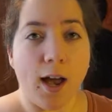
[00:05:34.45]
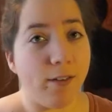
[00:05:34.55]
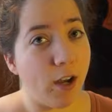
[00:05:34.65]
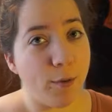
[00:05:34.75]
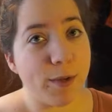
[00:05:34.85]

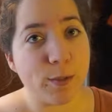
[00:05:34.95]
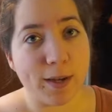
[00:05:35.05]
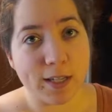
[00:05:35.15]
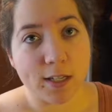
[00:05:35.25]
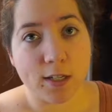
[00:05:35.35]
I've gotten my
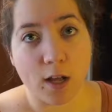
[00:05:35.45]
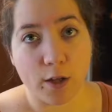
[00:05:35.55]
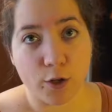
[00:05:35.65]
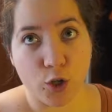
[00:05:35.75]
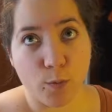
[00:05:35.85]
spices at
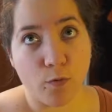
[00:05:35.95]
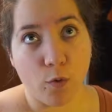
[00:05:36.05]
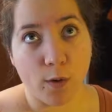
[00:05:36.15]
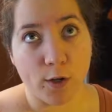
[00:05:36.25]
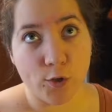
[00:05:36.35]
Dollar Tree
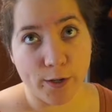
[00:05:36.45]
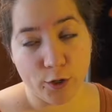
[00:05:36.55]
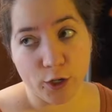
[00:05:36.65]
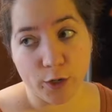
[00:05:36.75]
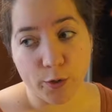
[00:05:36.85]
before and
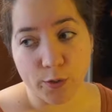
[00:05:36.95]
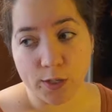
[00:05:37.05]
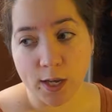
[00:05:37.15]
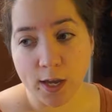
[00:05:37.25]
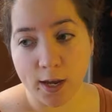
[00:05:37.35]
Trader Joe's